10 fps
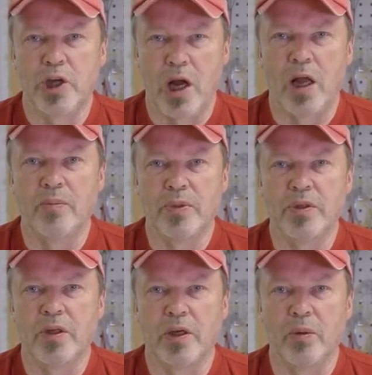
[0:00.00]

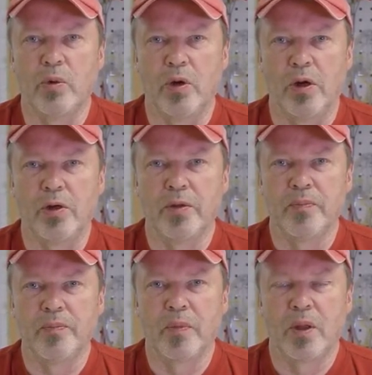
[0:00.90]
jobs in the world,
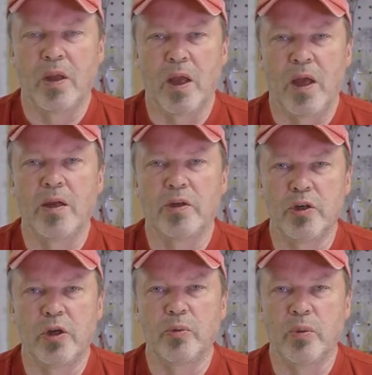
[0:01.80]
and
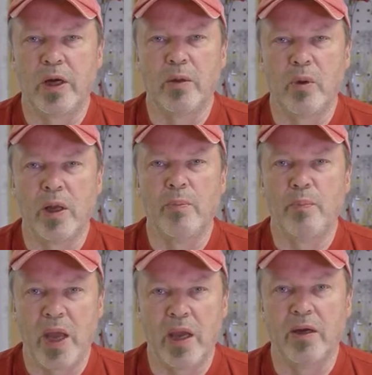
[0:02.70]
it's not very well
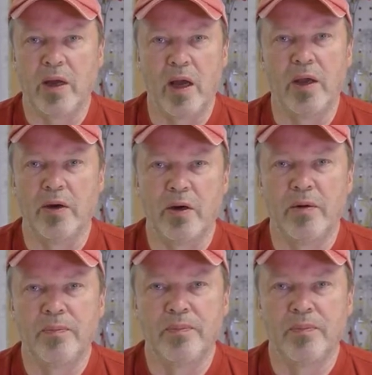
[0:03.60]
paid either.